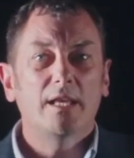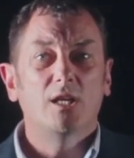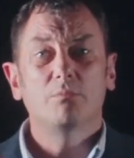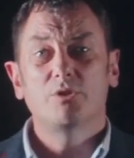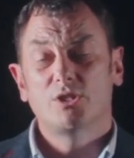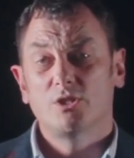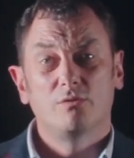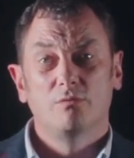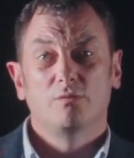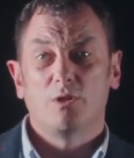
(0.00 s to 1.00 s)
it comes
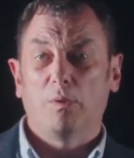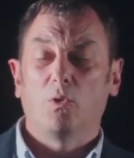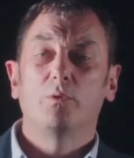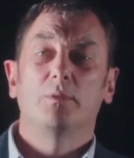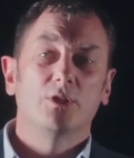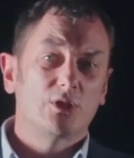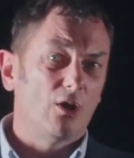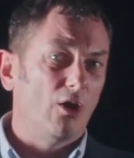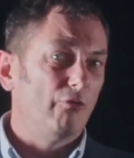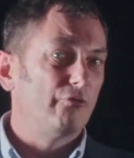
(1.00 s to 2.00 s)
to deployment
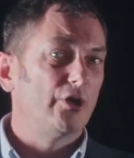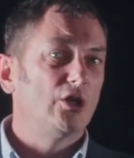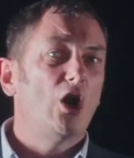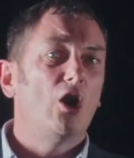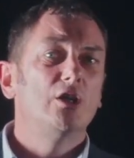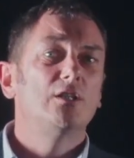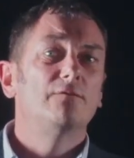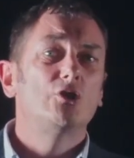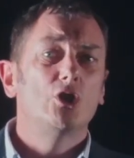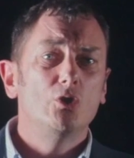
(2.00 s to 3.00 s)
of the kind of
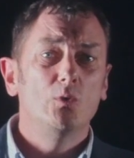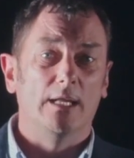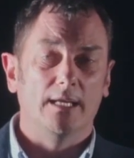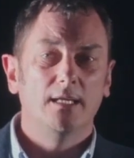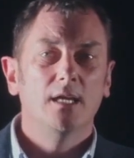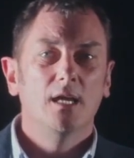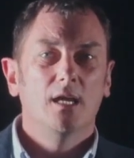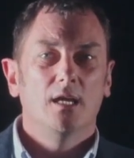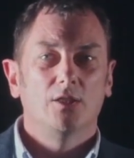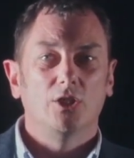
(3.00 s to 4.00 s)
tooling
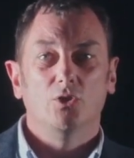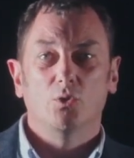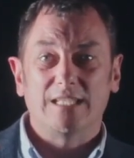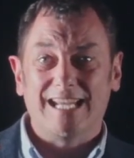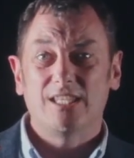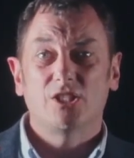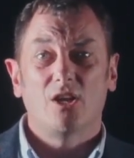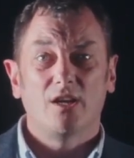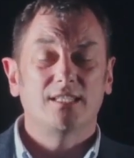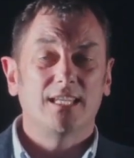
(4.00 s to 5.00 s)
that your data
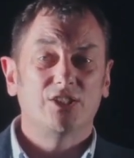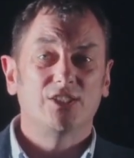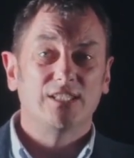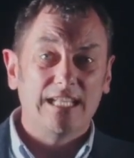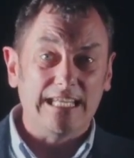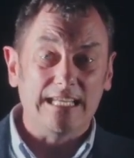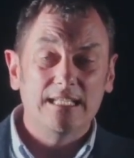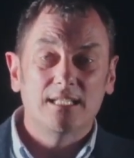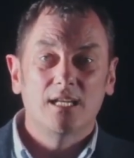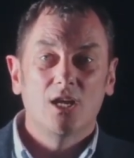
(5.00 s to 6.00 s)
scientists
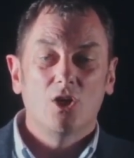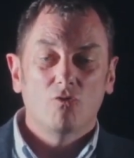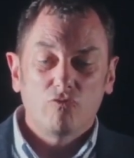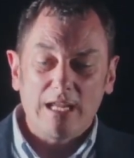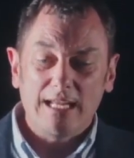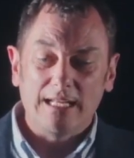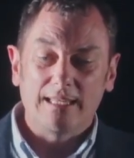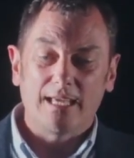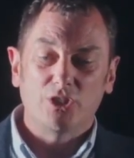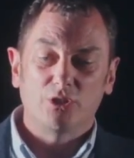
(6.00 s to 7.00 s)
need, really
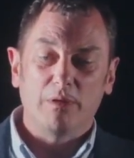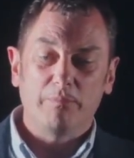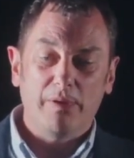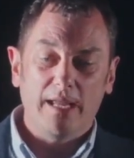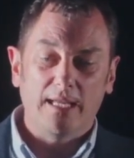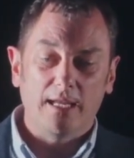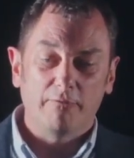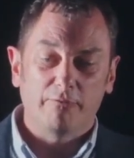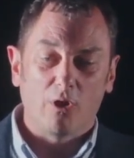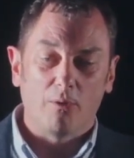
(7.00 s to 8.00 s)
they should be picking
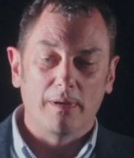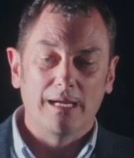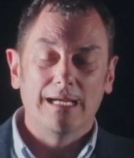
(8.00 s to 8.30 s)
from